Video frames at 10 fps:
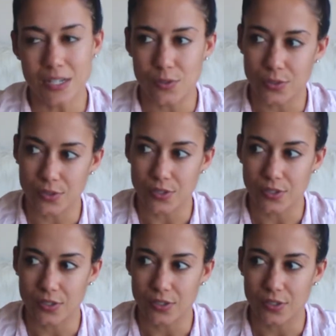
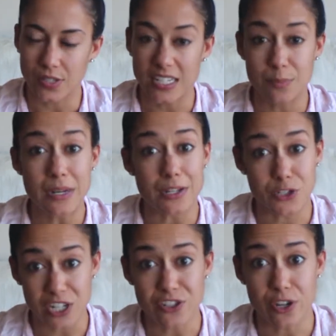a
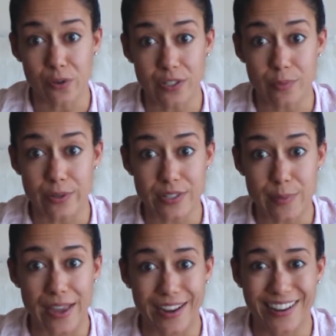shit show, that's what it's
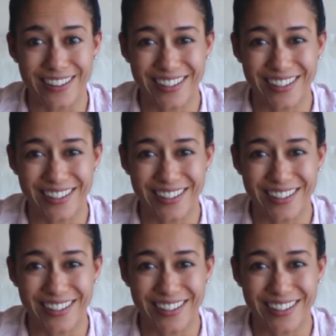been.